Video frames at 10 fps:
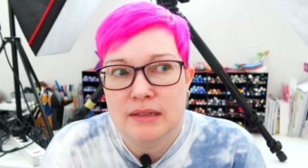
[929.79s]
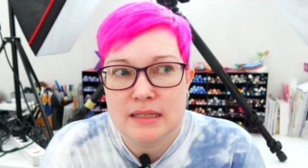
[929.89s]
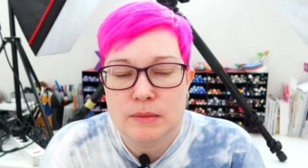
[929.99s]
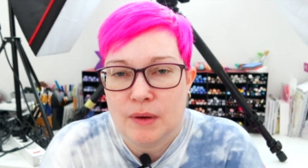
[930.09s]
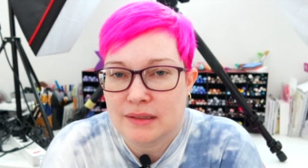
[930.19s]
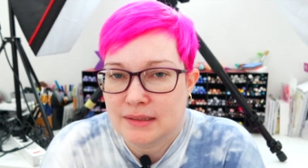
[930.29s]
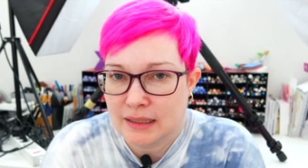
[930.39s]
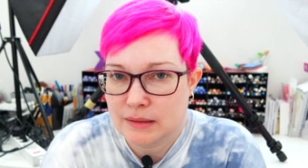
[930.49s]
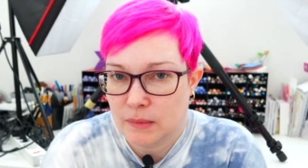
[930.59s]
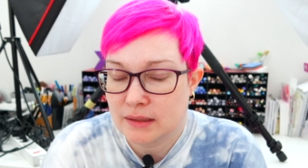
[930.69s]
this past
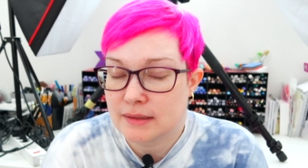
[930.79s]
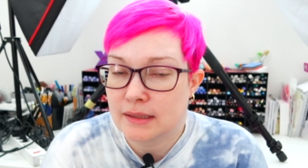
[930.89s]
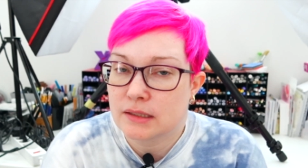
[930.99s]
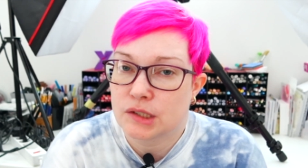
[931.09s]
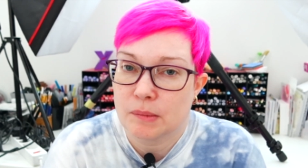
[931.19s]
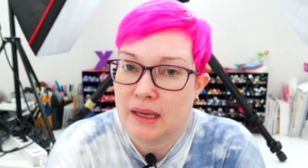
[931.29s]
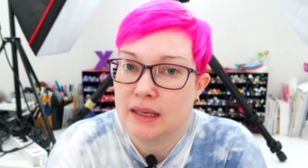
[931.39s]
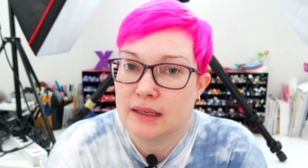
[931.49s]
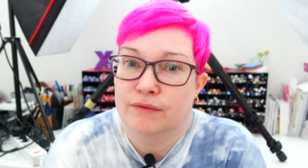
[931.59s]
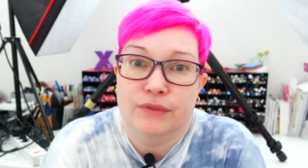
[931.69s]
six months is to make